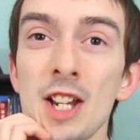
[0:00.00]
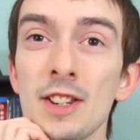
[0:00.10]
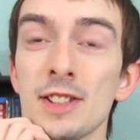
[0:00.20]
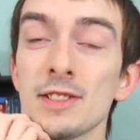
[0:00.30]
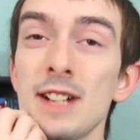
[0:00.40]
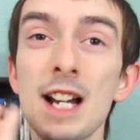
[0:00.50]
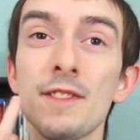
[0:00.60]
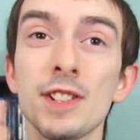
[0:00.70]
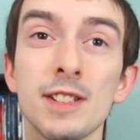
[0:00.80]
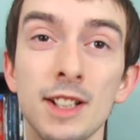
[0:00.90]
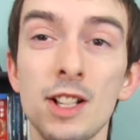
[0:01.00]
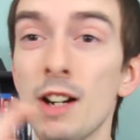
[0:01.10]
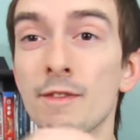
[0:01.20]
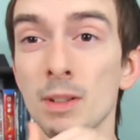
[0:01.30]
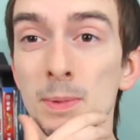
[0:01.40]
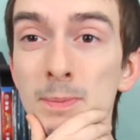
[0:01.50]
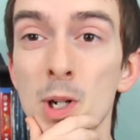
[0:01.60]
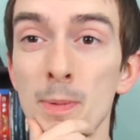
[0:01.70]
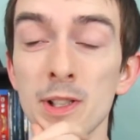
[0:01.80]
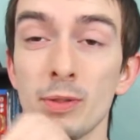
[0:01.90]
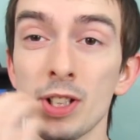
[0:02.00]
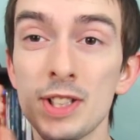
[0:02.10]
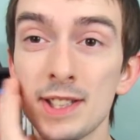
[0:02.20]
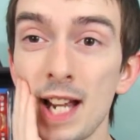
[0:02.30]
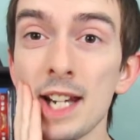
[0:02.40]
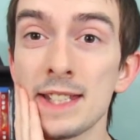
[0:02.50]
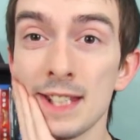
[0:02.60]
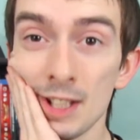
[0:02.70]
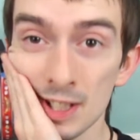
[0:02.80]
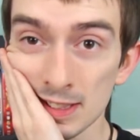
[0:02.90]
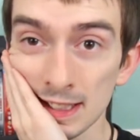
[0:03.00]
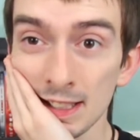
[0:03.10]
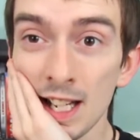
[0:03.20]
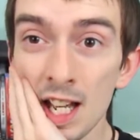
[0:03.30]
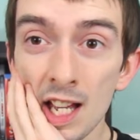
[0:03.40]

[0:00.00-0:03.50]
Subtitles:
There's a lot of just uncomfortable moments where you're just kind of sitting there just, like,